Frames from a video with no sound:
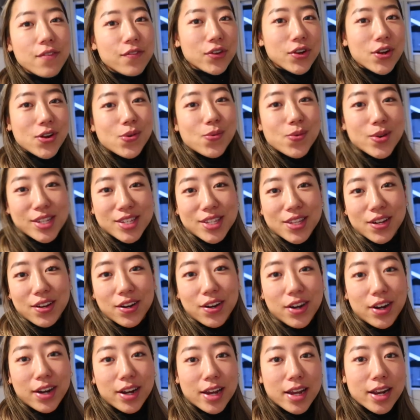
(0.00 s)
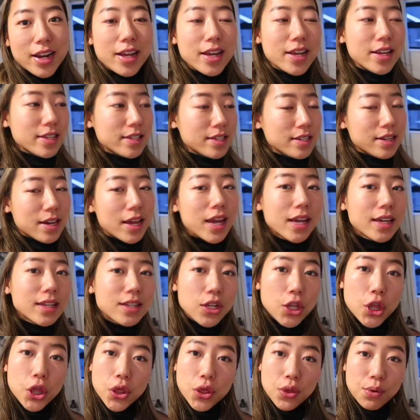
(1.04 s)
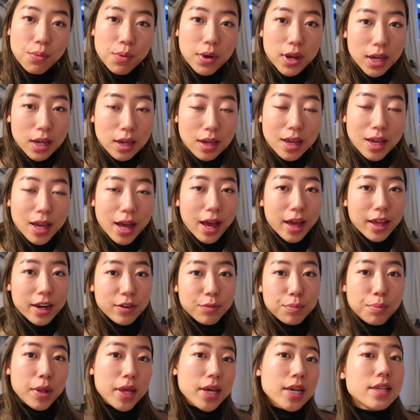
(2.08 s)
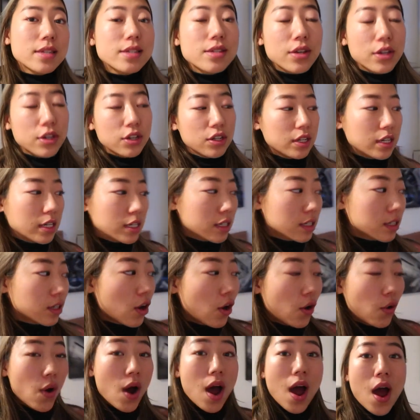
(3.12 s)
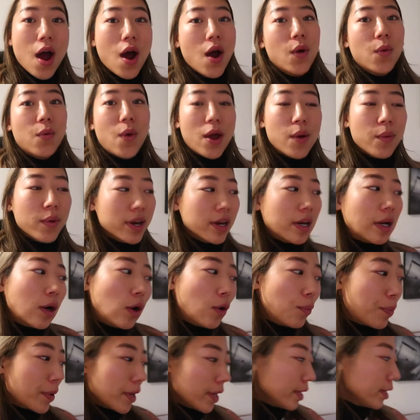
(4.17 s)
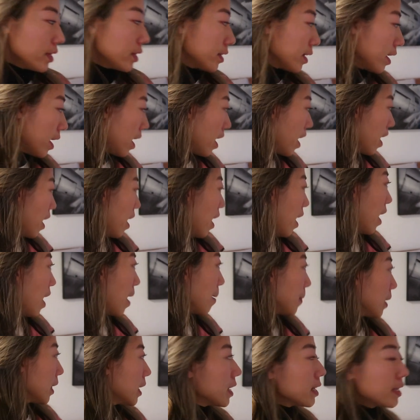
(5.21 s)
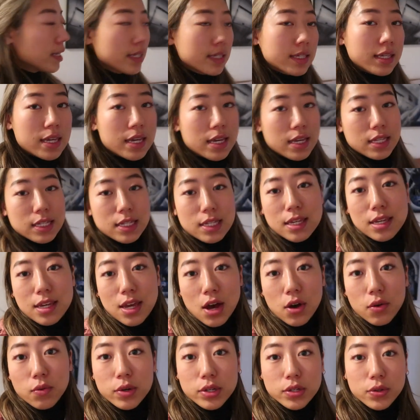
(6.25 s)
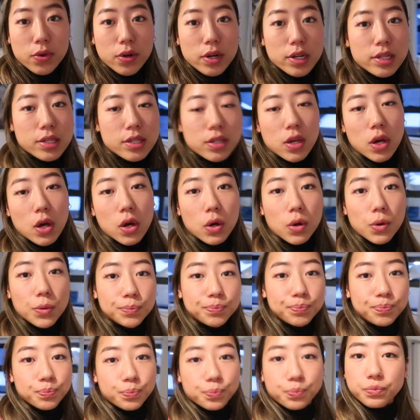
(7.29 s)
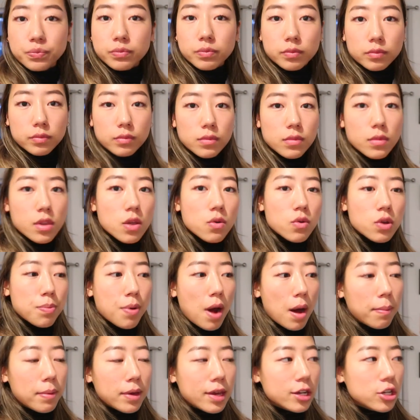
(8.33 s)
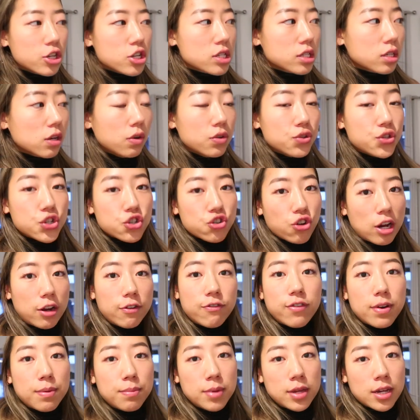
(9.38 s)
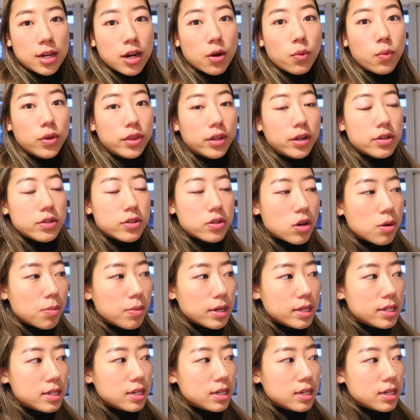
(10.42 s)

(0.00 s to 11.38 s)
If you know Whistler, it is an 8 to 3 kind of place, so you need to go right when it opens. It is a ski and ski out resort, so we probably can just go straight from here with our snowboard